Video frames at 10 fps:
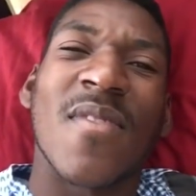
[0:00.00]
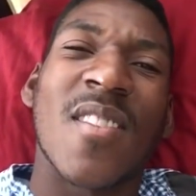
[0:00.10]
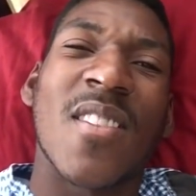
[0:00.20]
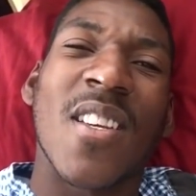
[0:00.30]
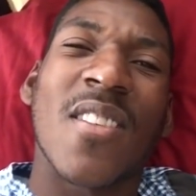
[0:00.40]

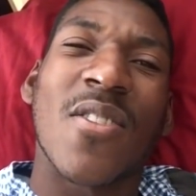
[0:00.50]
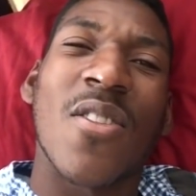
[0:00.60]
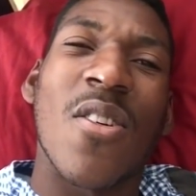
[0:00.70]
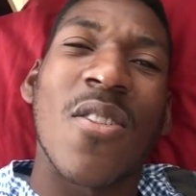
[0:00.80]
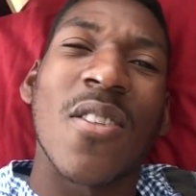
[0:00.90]
6
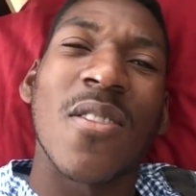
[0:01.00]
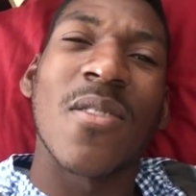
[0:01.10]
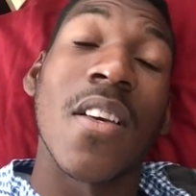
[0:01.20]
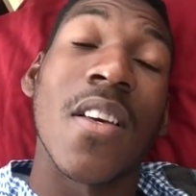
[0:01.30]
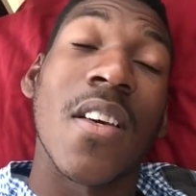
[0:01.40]
o'clock
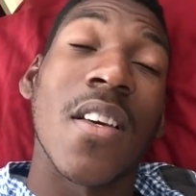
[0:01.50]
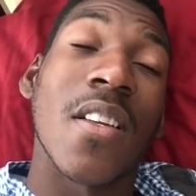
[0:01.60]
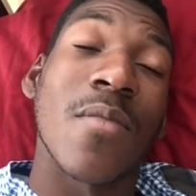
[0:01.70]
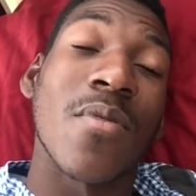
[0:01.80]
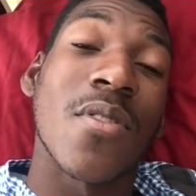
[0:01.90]

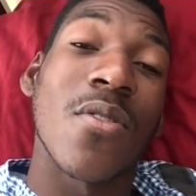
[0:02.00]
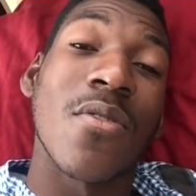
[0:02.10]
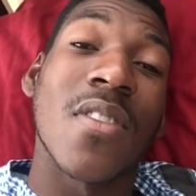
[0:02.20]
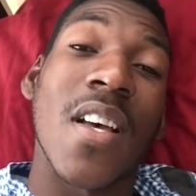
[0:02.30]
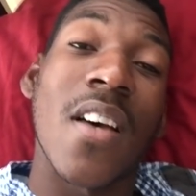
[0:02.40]
and I'm
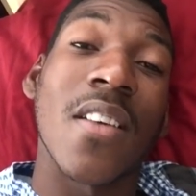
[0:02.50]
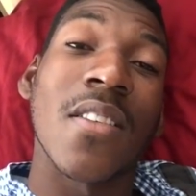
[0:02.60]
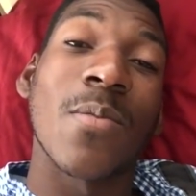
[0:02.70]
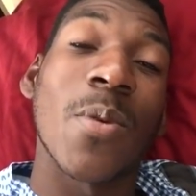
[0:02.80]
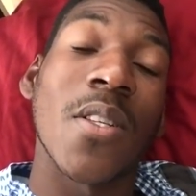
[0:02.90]
so
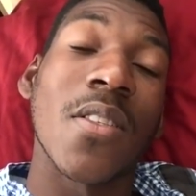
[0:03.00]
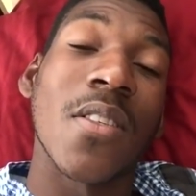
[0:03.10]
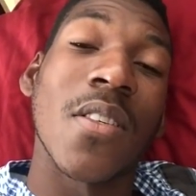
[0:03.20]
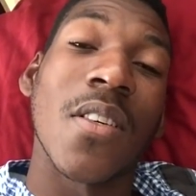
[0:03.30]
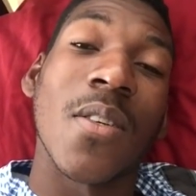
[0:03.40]
tired, but
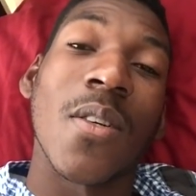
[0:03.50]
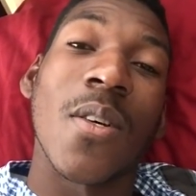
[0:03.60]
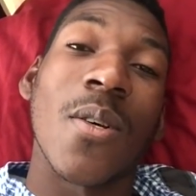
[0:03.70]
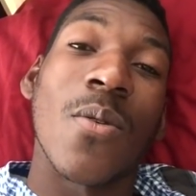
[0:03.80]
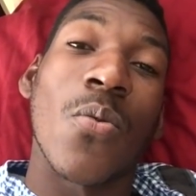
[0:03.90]

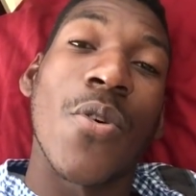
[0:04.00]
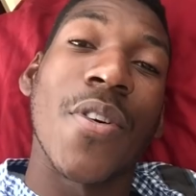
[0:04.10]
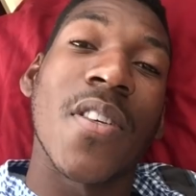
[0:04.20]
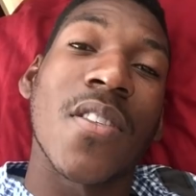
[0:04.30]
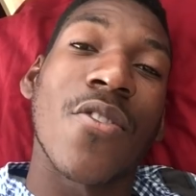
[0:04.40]

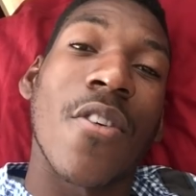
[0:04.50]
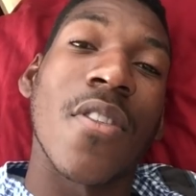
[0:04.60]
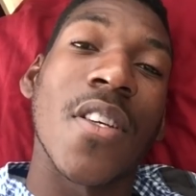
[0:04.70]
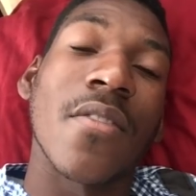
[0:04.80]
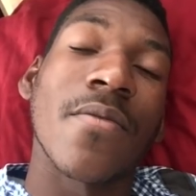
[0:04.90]
work is
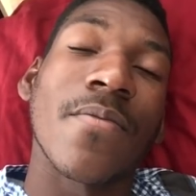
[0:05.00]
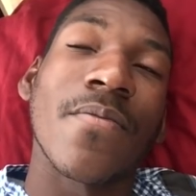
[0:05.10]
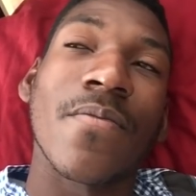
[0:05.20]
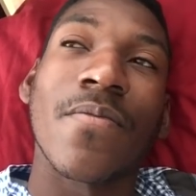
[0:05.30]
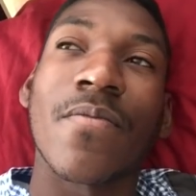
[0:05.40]
calling.
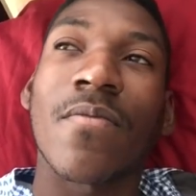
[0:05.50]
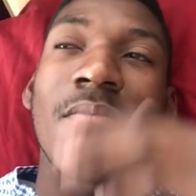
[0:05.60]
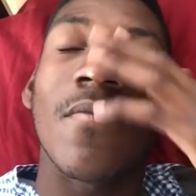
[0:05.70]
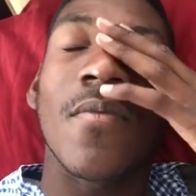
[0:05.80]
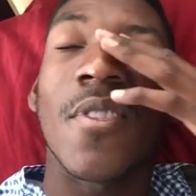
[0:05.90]

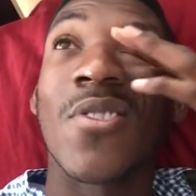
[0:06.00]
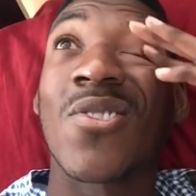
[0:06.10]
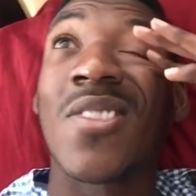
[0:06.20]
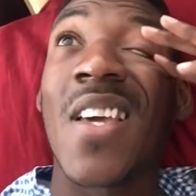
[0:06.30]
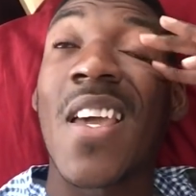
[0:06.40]

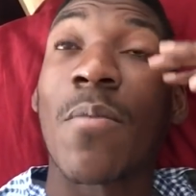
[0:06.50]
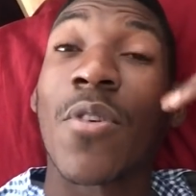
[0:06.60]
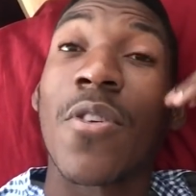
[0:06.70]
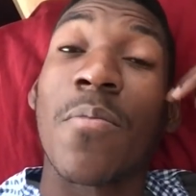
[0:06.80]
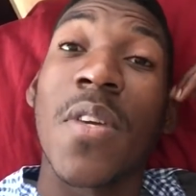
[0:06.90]
Today I'm
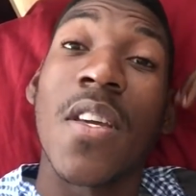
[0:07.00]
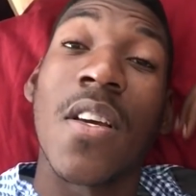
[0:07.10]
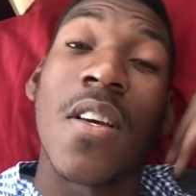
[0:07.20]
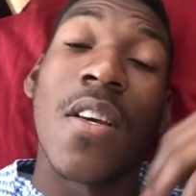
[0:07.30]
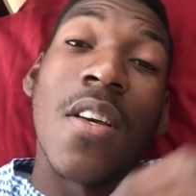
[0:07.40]
gonna be
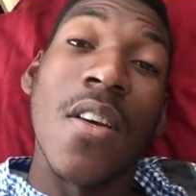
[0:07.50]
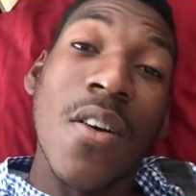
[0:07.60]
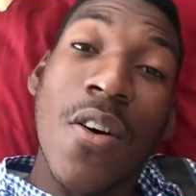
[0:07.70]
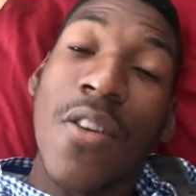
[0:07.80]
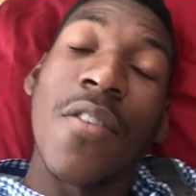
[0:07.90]

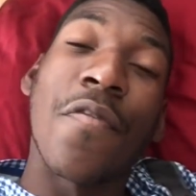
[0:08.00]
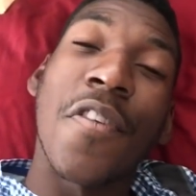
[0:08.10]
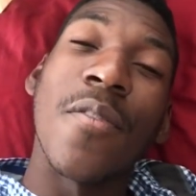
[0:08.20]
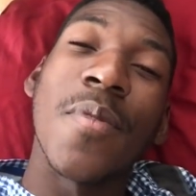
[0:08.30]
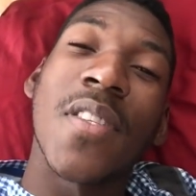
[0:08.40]
on a
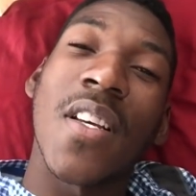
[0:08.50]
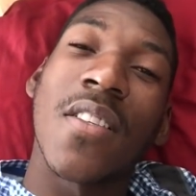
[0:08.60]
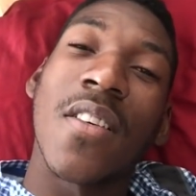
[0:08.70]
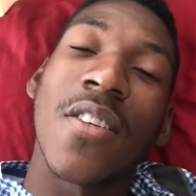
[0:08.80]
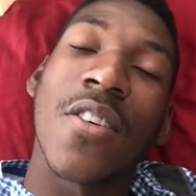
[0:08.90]
film
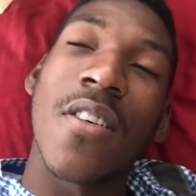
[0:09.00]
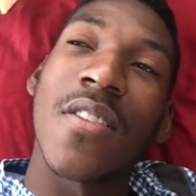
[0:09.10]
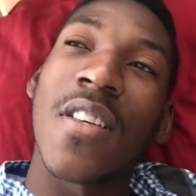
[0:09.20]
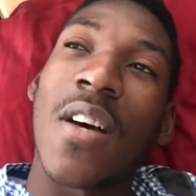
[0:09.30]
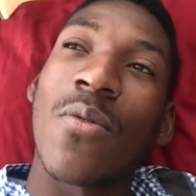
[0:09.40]
set
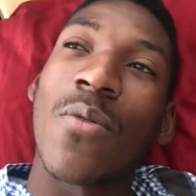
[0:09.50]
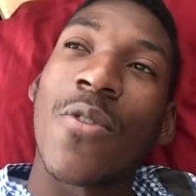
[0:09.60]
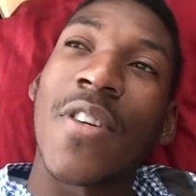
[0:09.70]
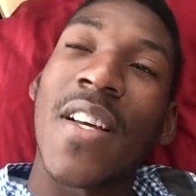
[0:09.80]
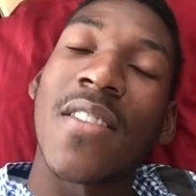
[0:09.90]
because I will
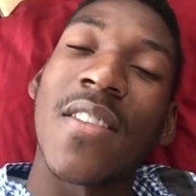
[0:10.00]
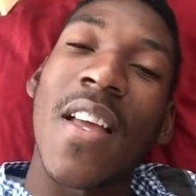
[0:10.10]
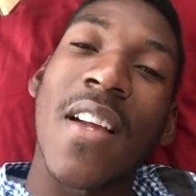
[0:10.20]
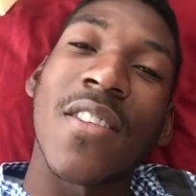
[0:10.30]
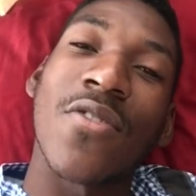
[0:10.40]
work as an
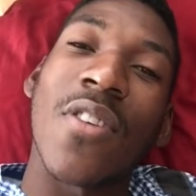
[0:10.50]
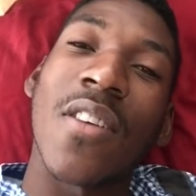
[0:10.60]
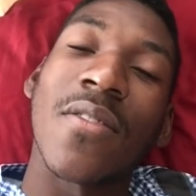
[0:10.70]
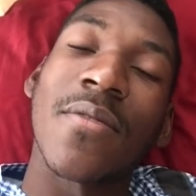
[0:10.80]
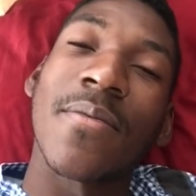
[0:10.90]
extra,